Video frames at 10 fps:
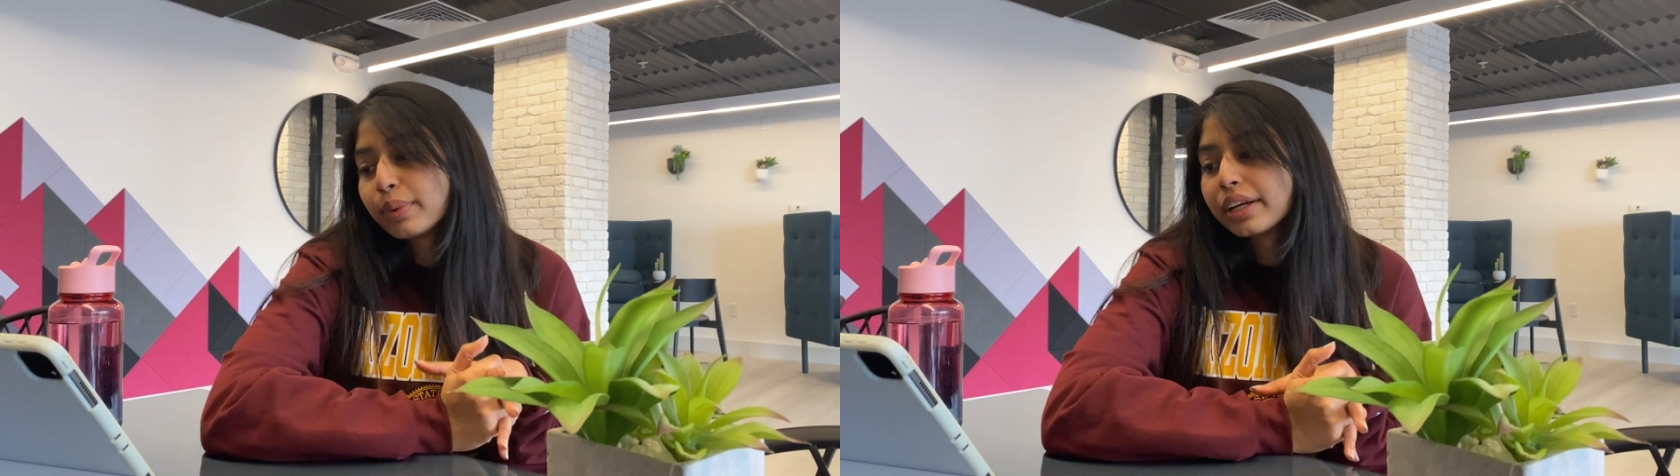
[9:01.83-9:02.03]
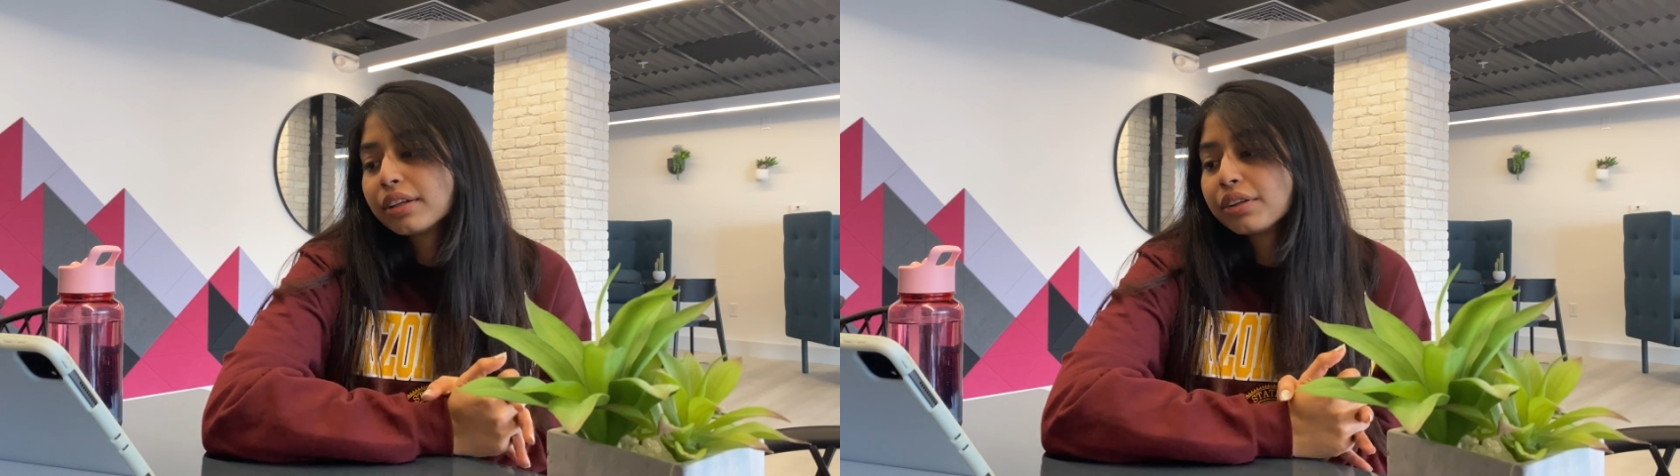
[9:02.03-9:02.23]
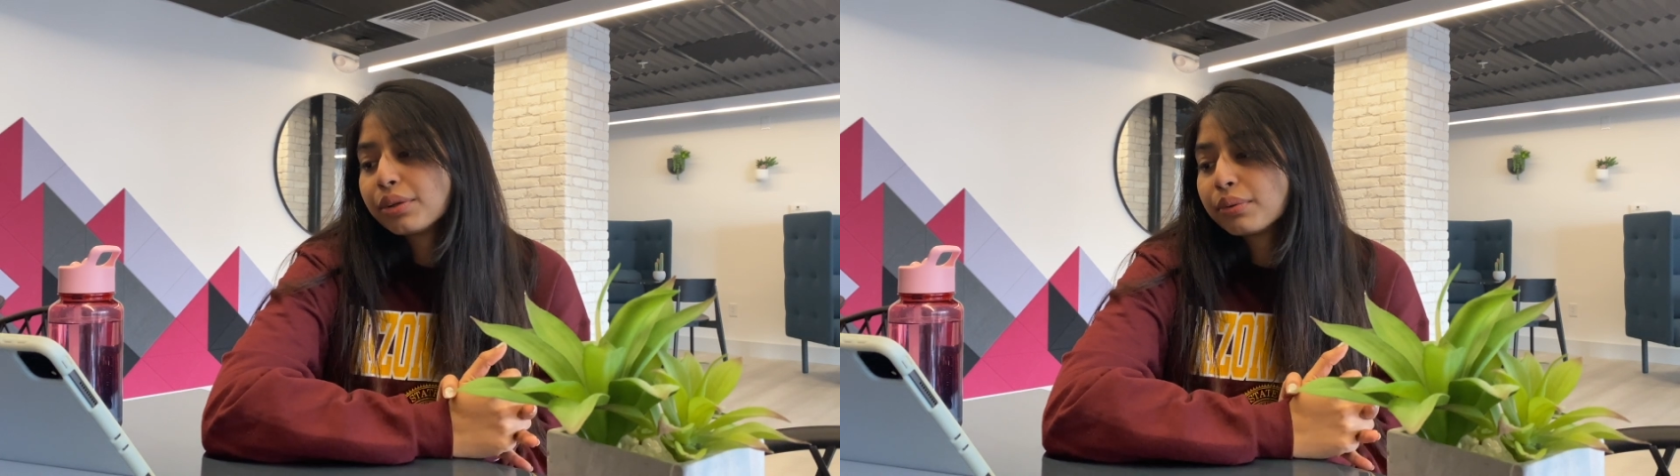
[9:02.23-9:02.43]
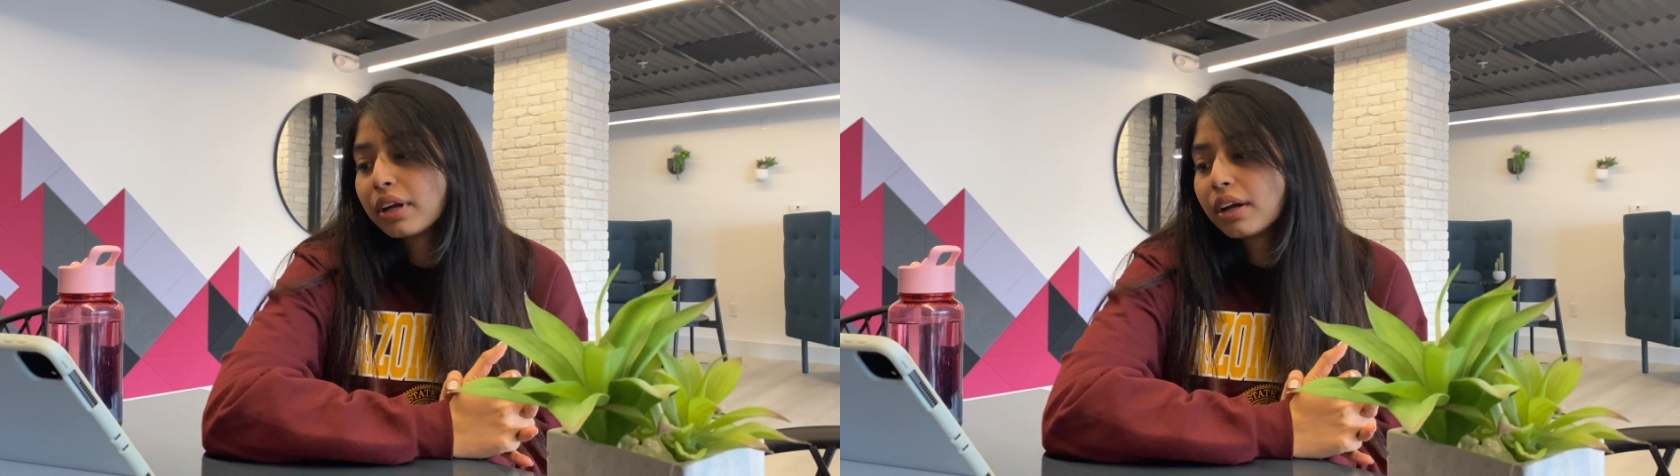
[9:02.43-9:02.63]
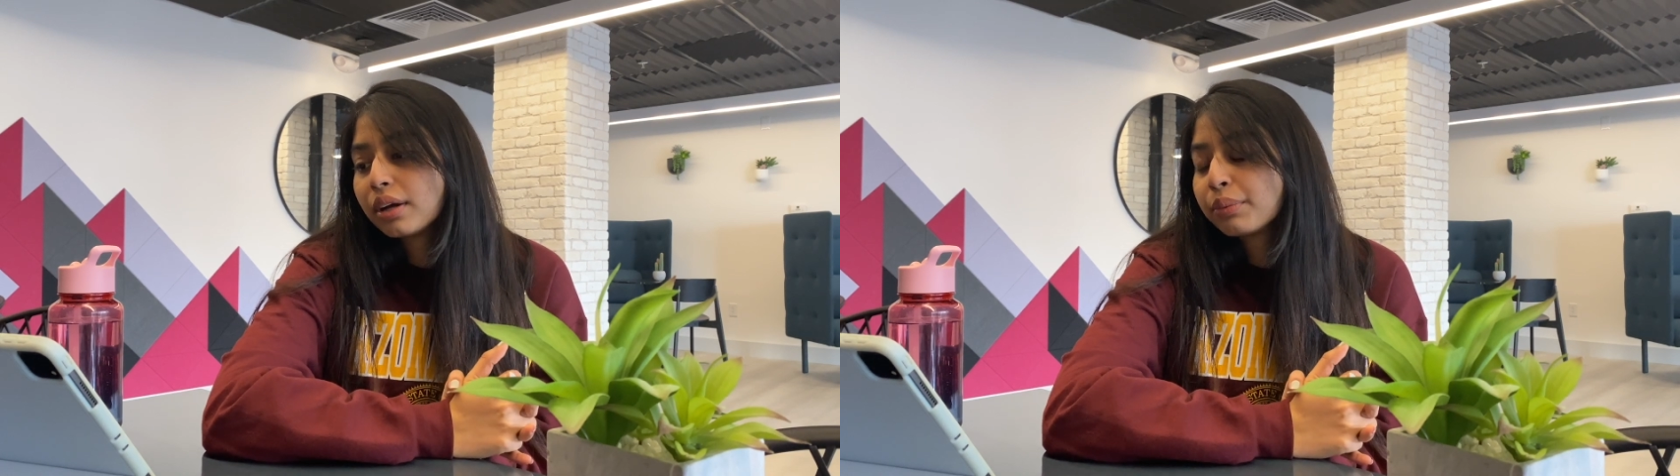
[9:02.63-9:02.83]
Why didn't you
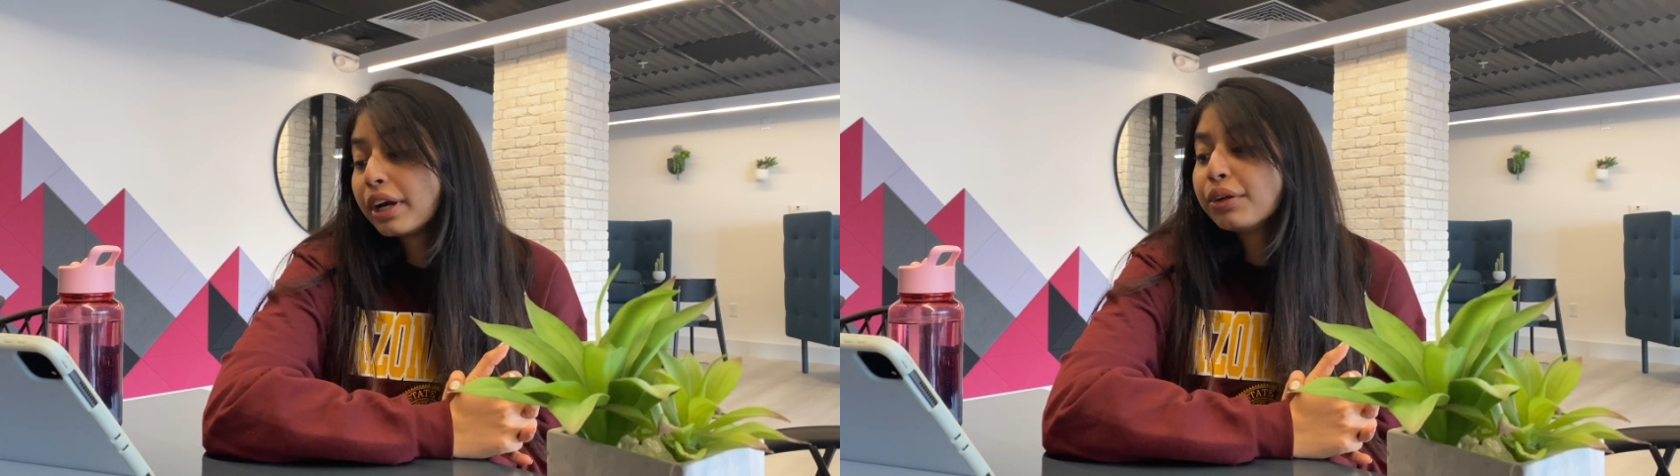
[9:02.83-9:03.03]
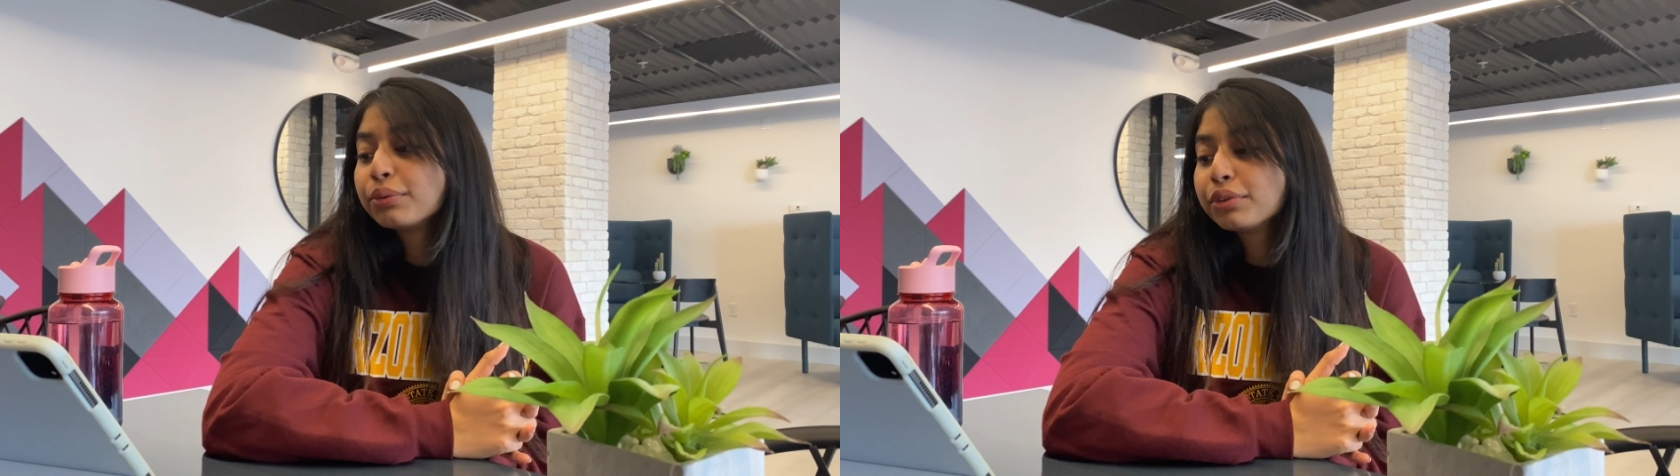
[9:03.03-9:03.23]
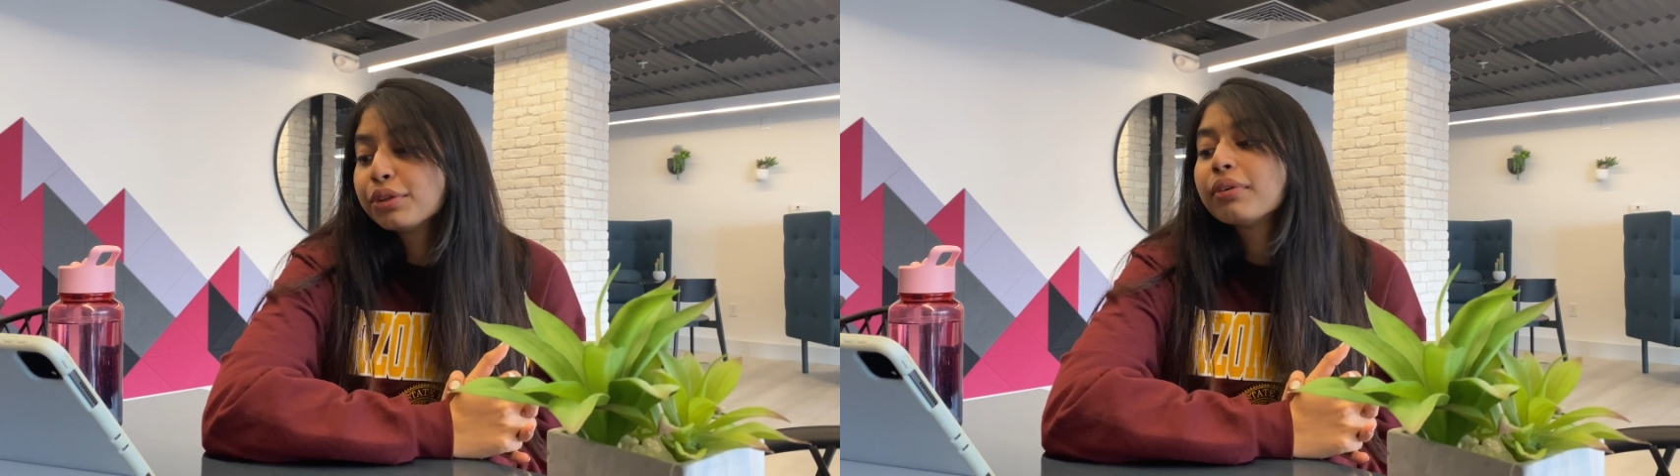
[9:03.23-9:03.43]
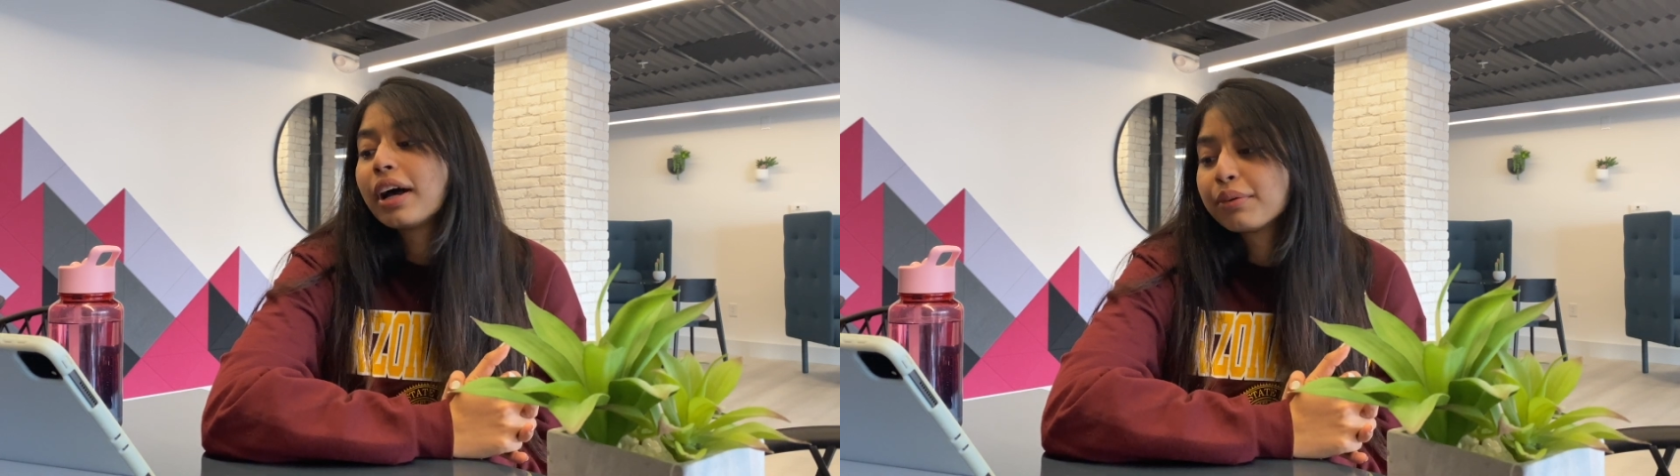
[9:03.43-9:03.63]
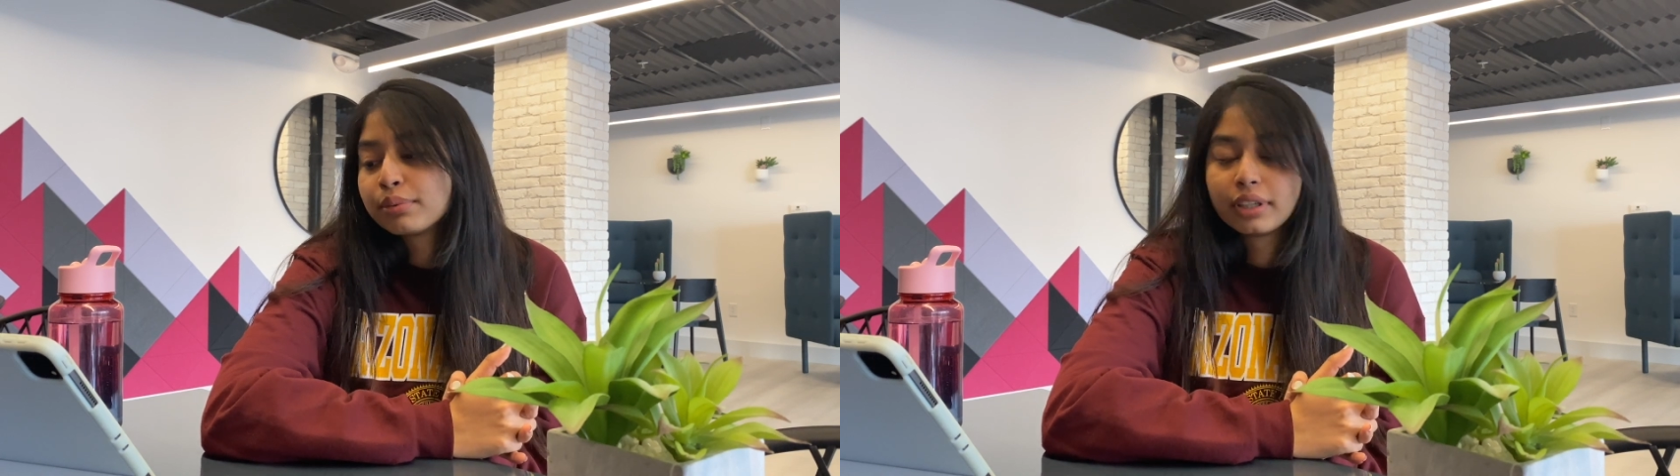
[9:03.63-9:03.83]
why don't you
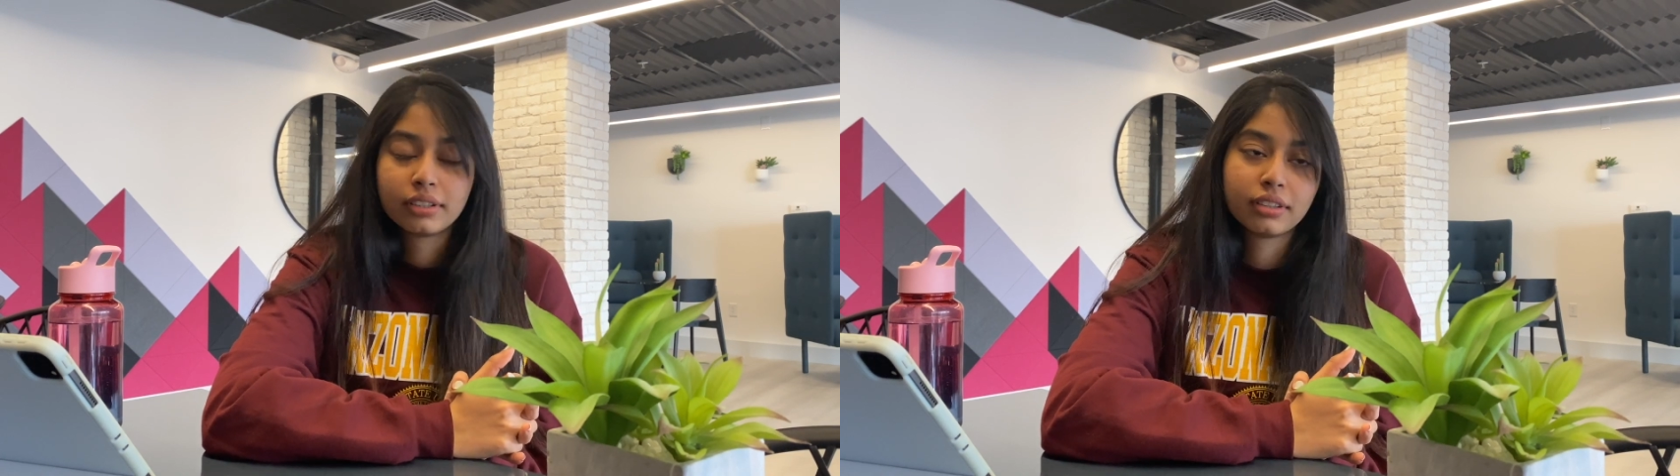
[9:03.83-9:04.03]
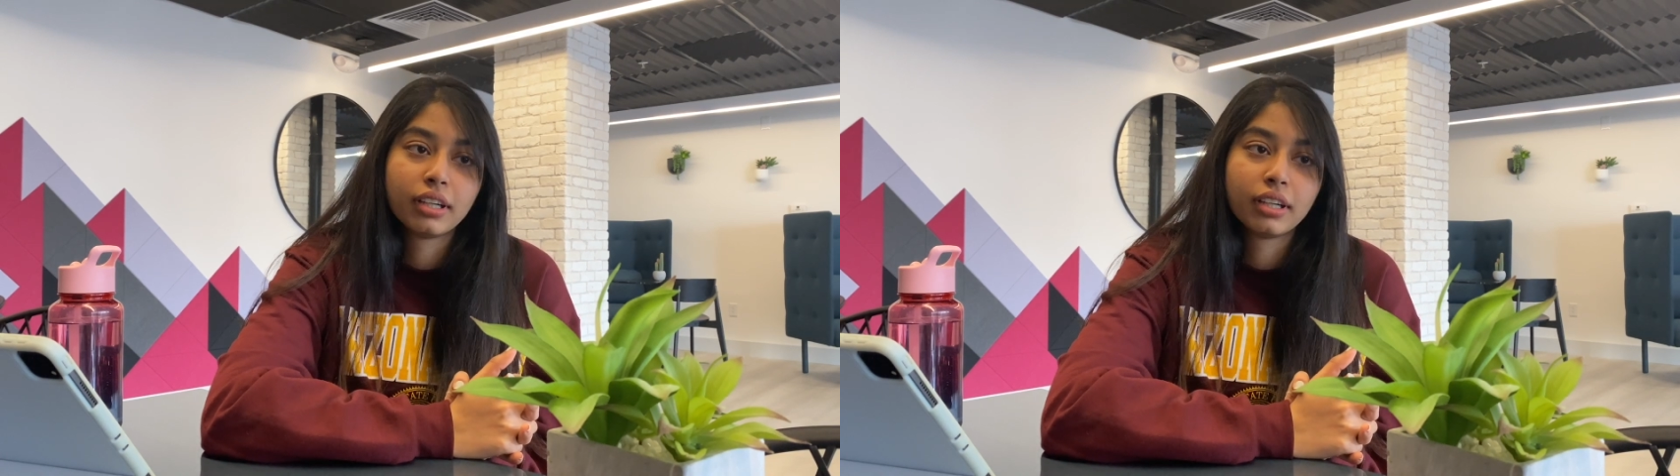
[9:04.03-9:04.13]
have one?